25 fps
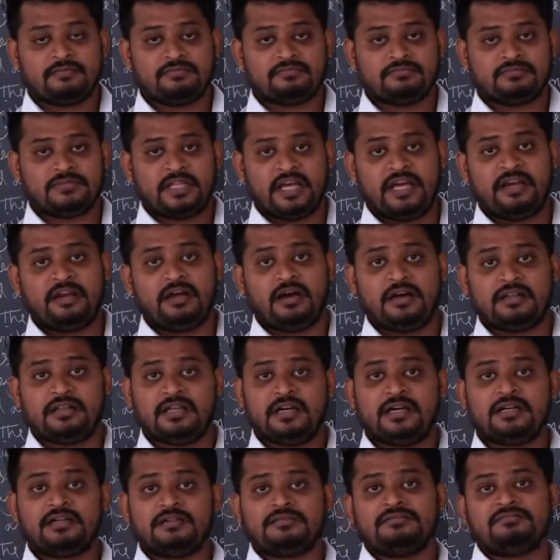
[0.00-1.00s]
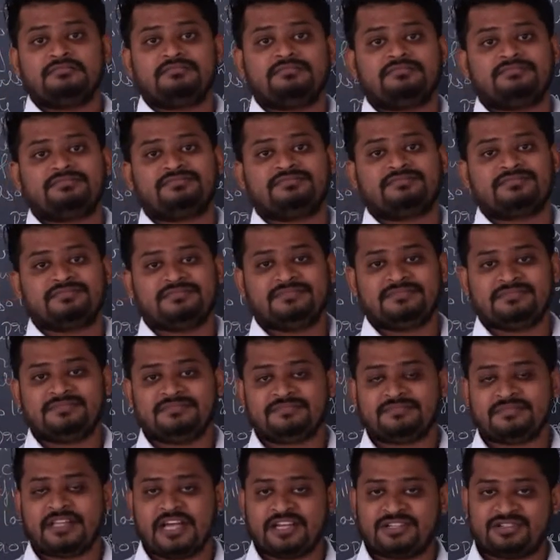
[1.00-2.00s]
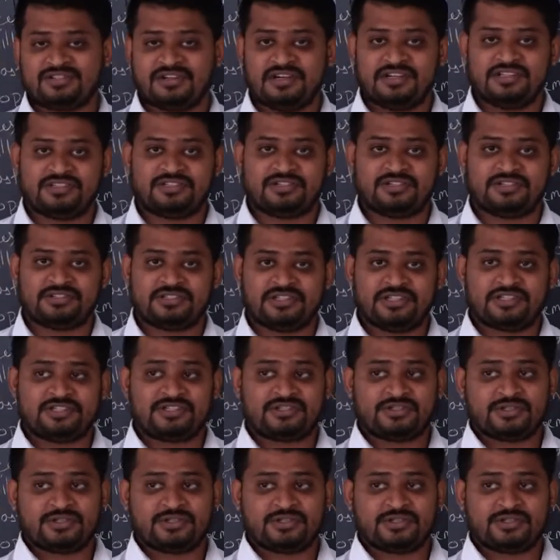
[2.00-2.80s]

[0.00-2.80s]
than other natural resources.